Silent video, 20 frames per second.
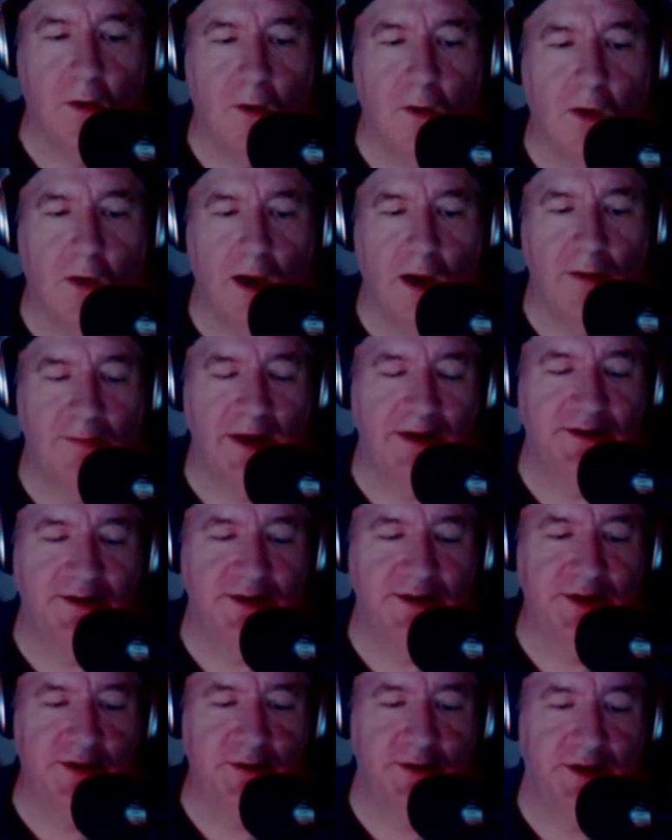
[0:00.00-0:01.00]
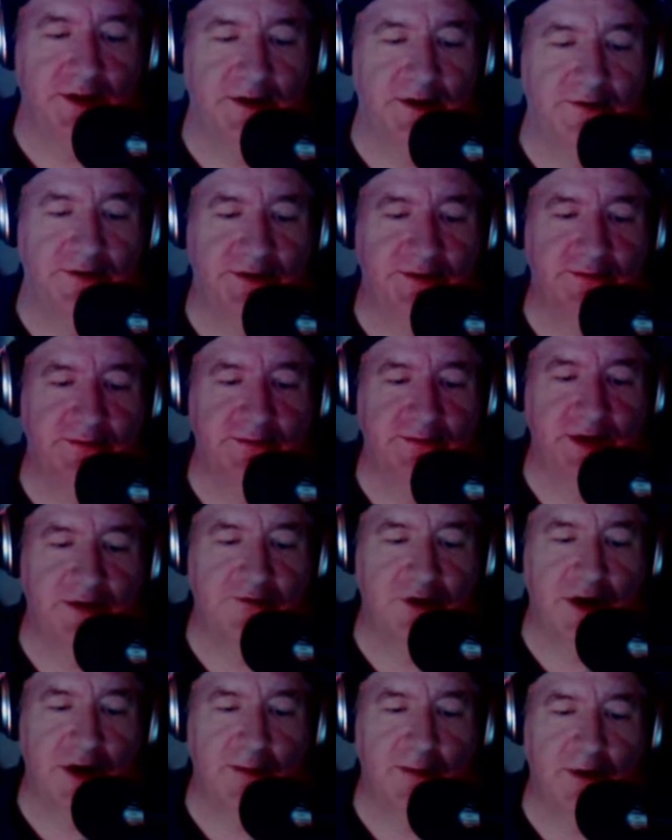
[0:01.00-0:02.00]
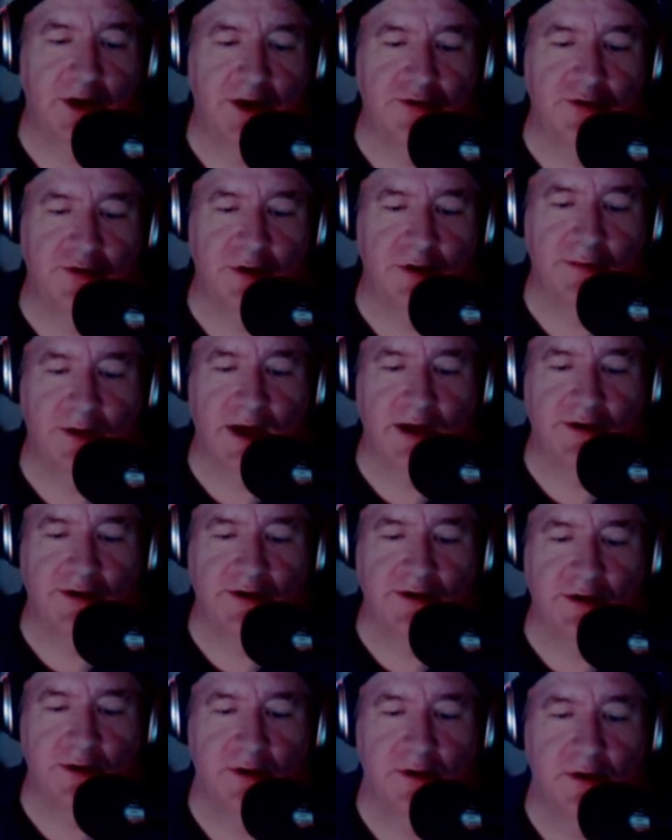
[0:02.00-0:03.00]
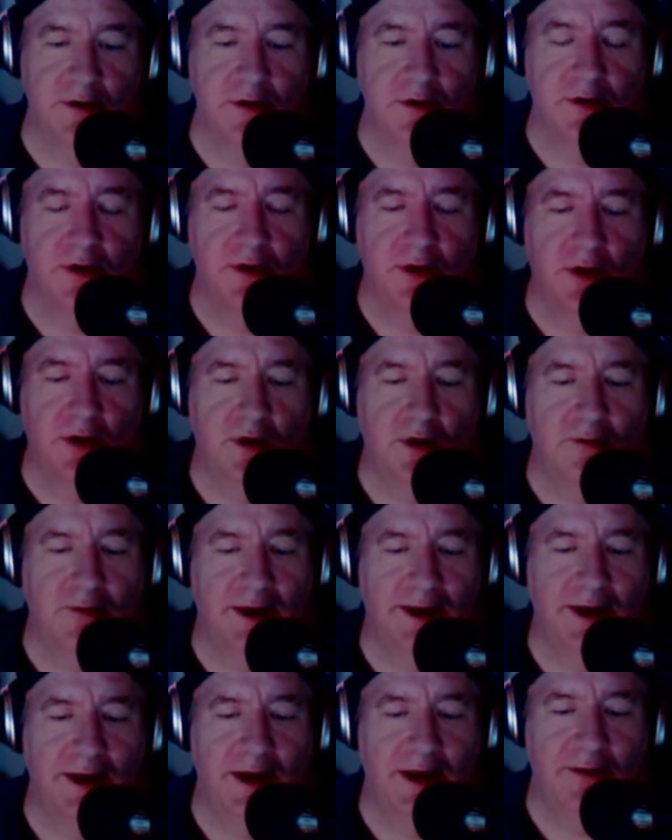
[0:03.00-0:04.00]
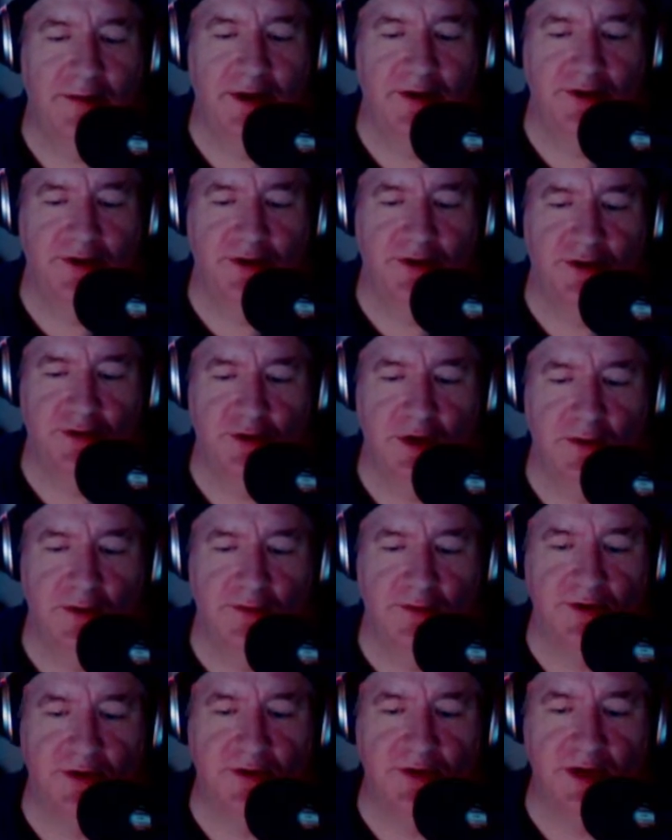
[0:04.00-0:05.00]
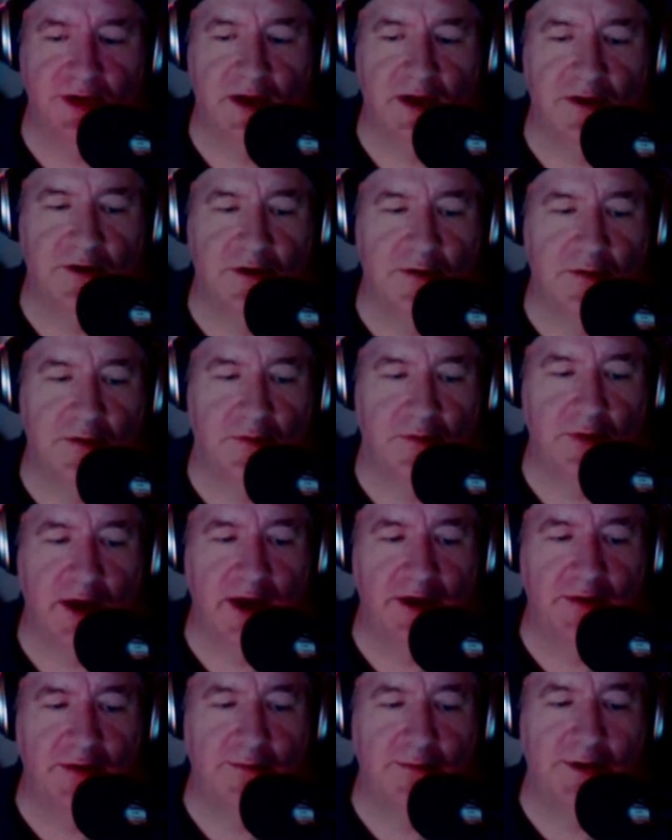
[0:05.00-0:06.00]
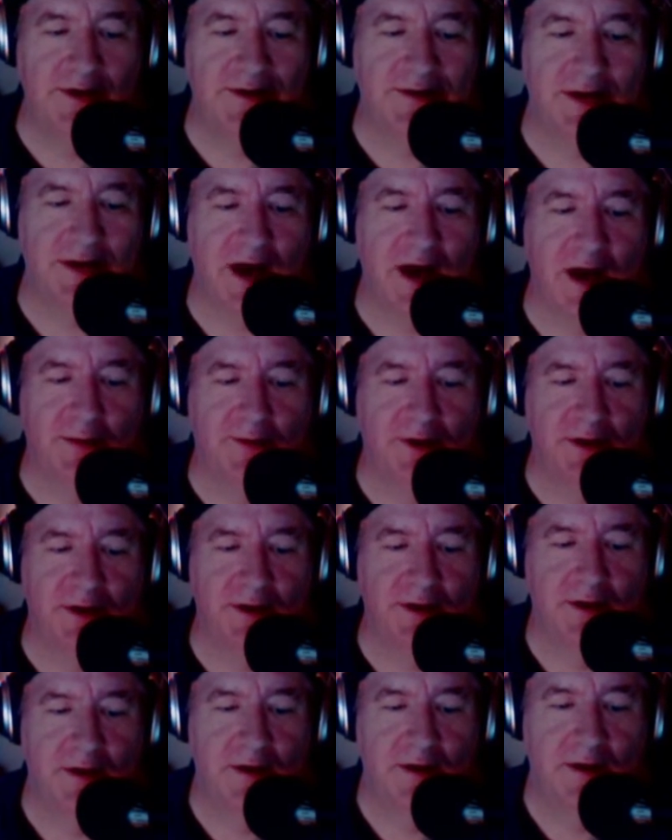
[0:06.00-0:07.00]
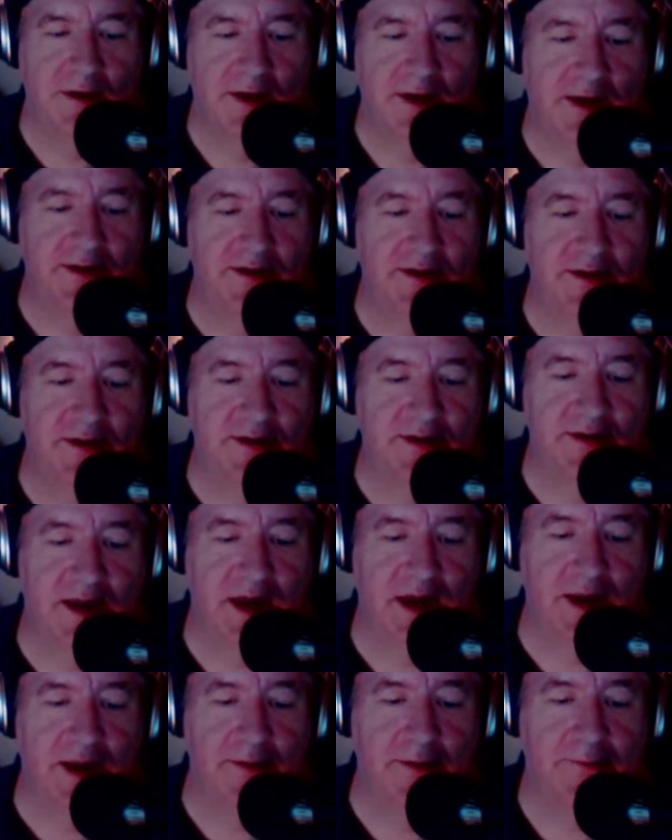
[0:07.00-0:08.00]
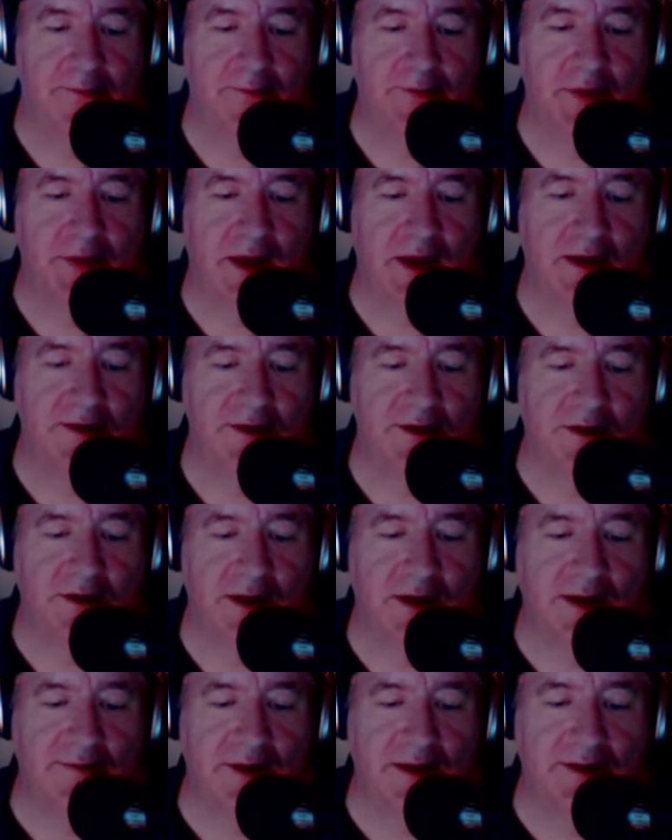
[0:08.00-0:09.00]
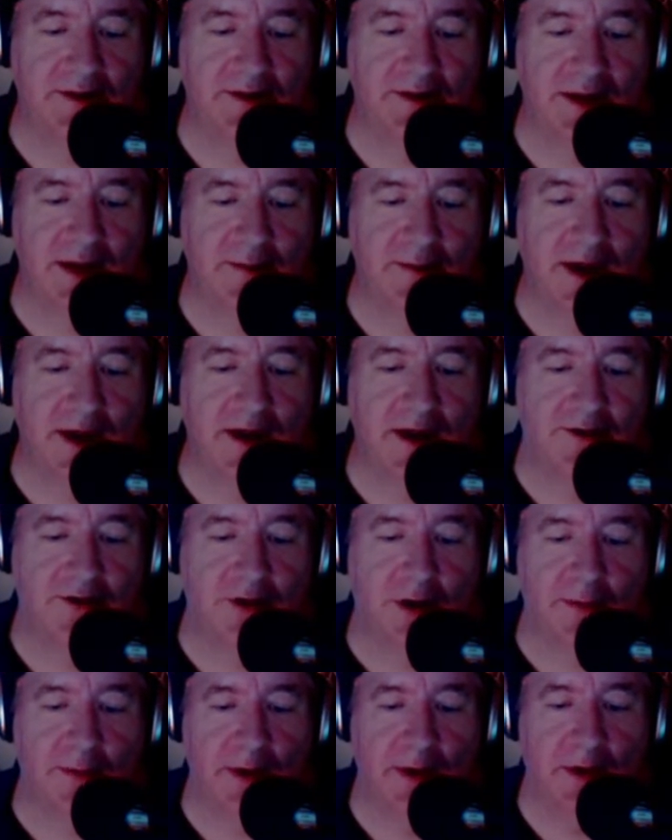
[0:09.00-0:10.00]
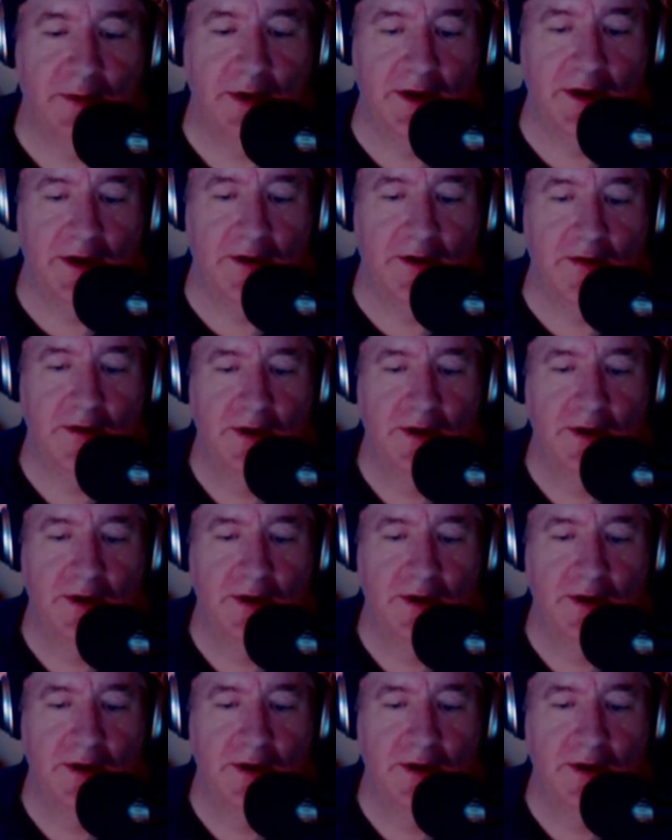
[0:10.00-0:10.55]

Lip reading: I'm back to the old house. After I bought a dream catcher, all my nightmares and dreams altogether randomly stopped. And to this day, I still have that same catcher on my window.